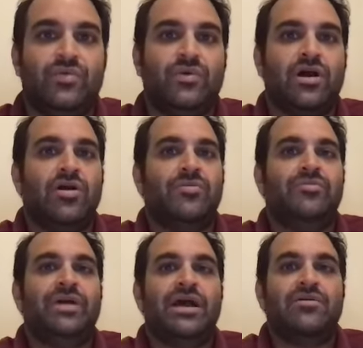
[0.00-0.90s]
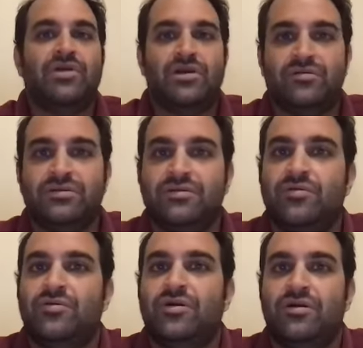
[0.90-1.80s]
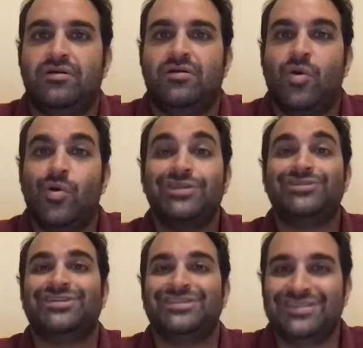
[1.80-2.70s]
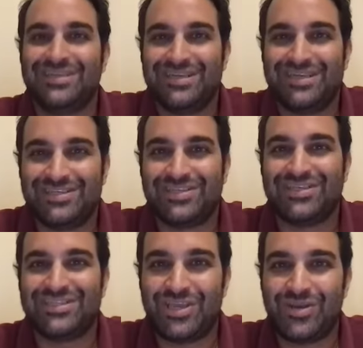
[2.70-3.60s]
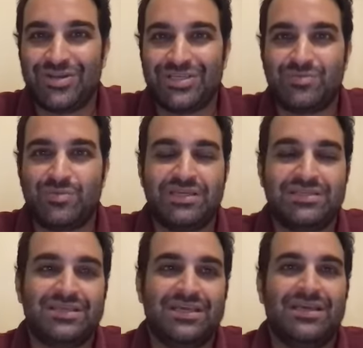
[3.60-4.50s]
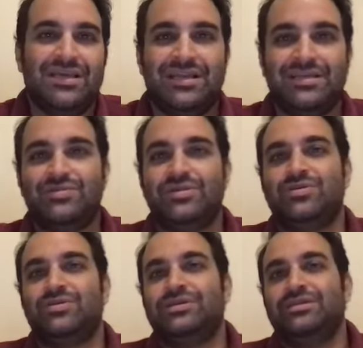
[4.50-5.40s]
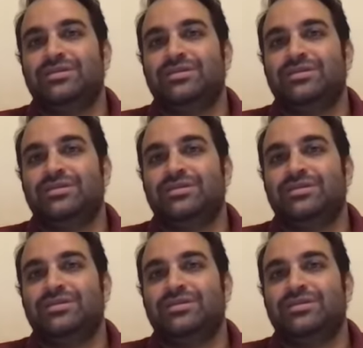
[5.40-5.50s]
our background or our origins is on the security space, and as a result,